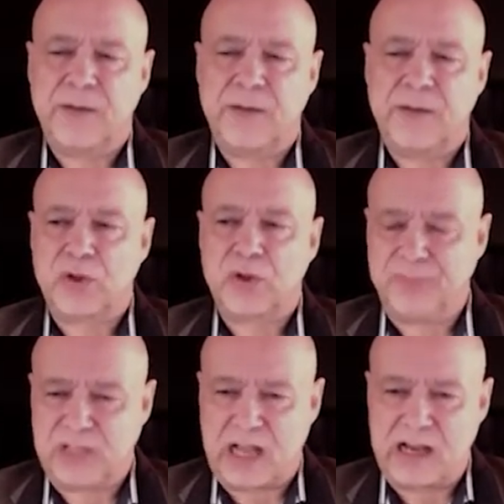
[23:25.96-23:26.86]
those
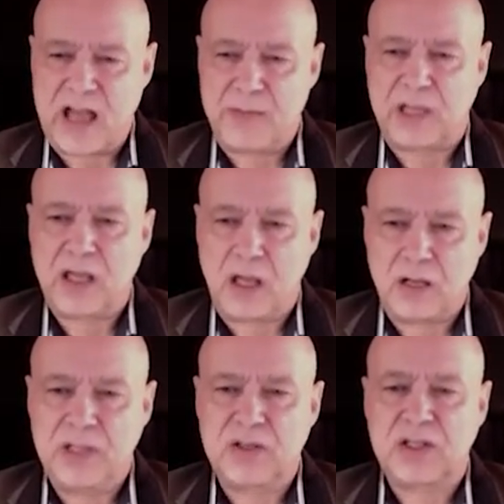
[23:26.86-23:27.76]
dynamic
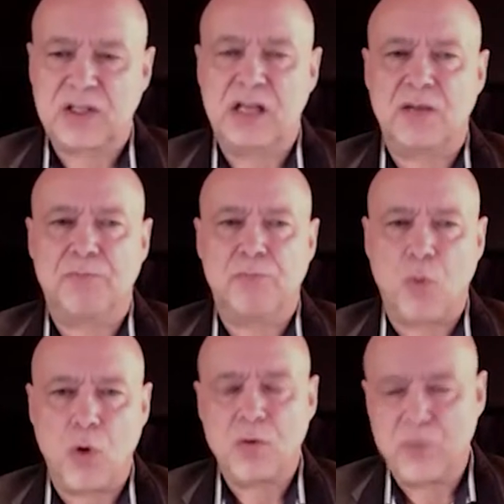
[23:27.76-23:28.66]
elements in a
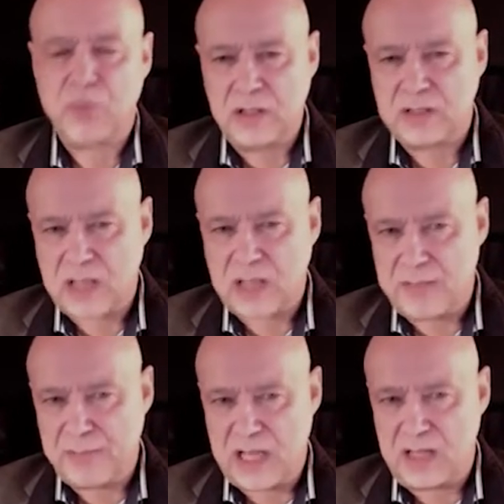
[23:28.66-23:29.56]
more
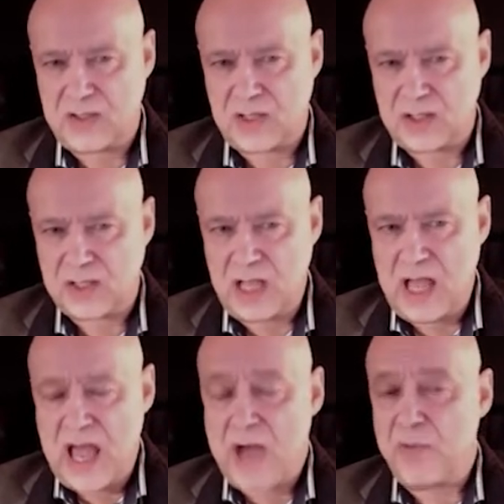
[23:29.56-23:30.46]
real-time basis,
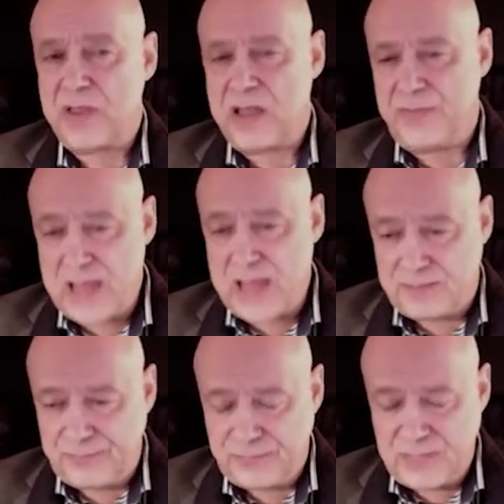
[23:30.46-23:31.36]

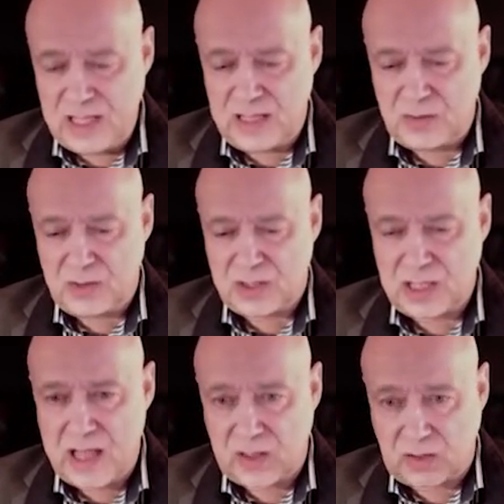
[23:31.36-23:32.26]
and
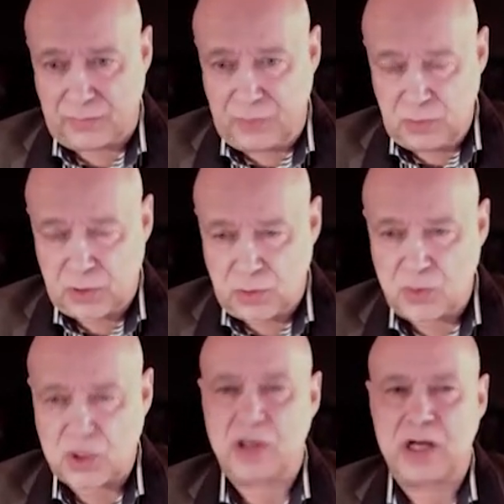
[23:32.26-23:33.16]
as the future
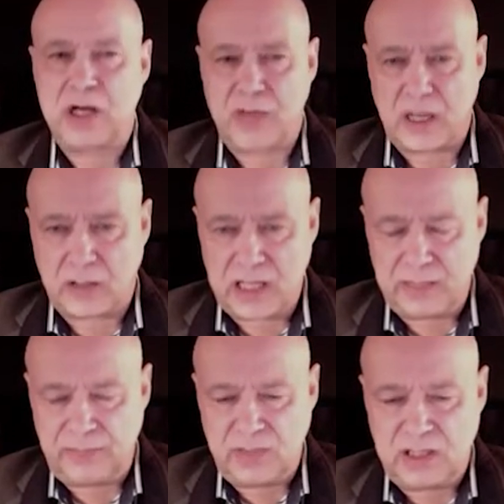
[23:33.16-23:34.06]
goes on here, that'll
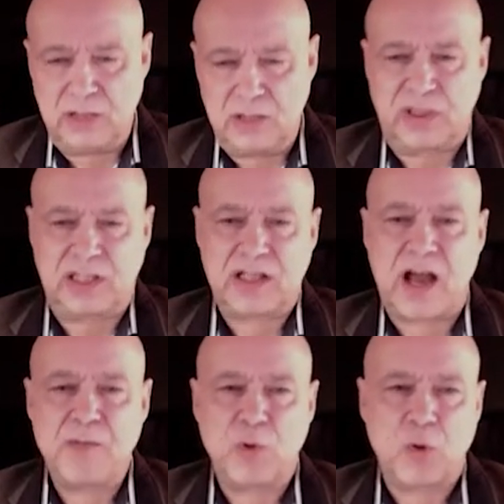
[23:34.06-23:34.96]
get the
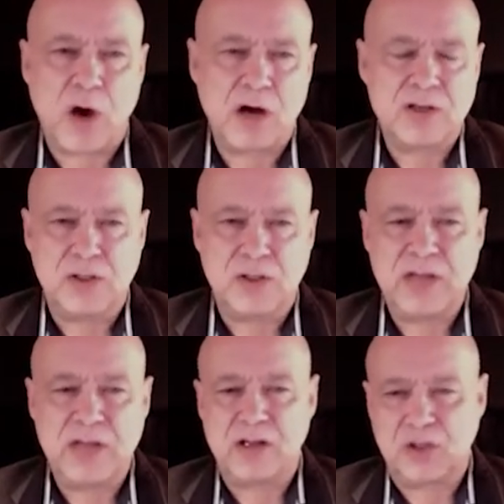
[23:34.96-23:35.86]
time required to do
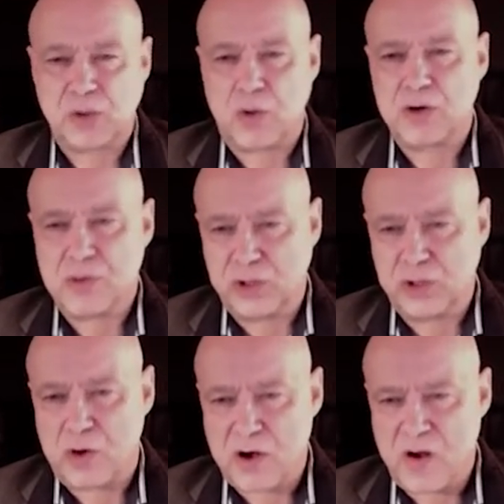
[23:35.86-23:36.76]
that is shorter and
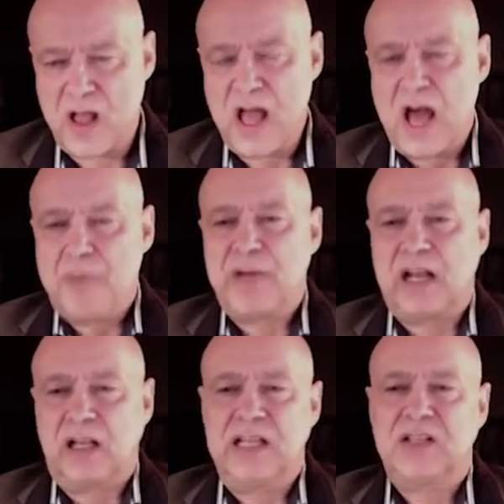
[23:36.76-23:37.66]
shorter. But
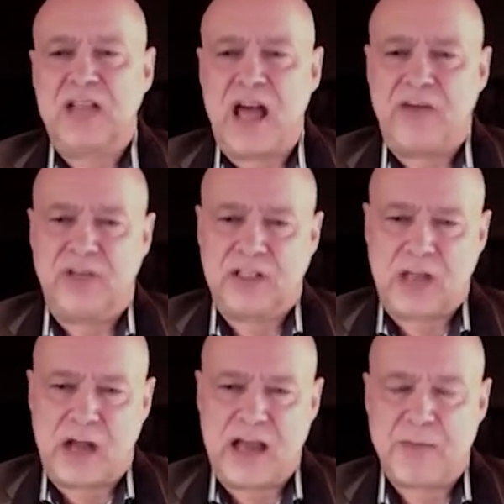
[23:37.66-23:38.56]
at least to have a
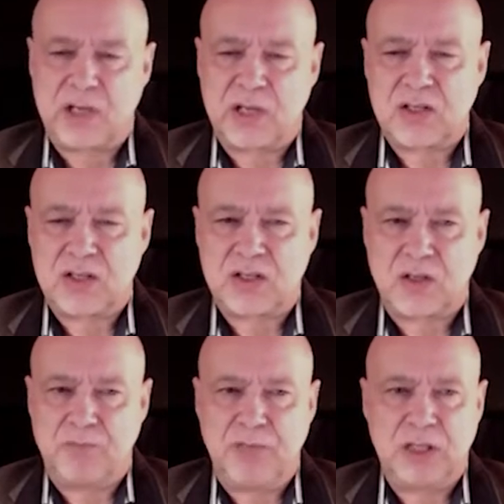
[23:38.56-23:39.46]
dynamic
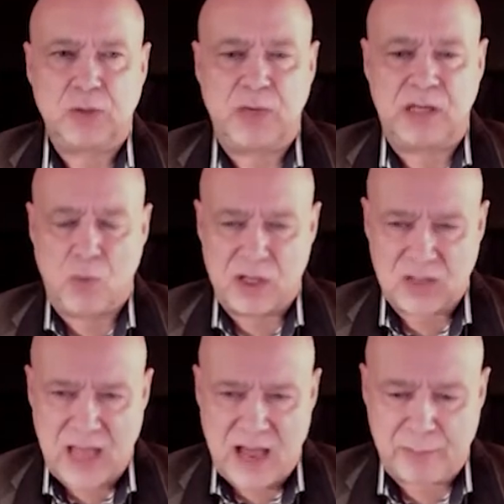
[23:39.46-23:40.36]
system between
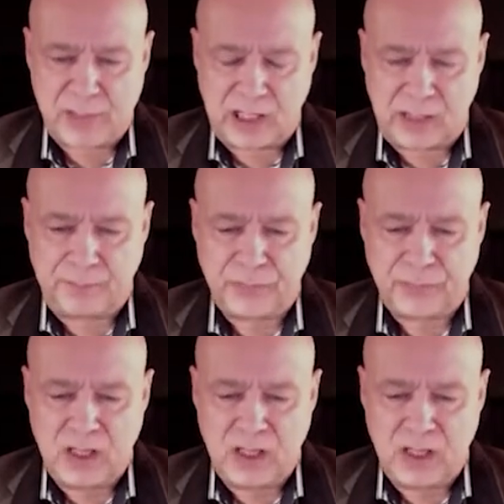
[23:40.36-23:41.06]
what's happening,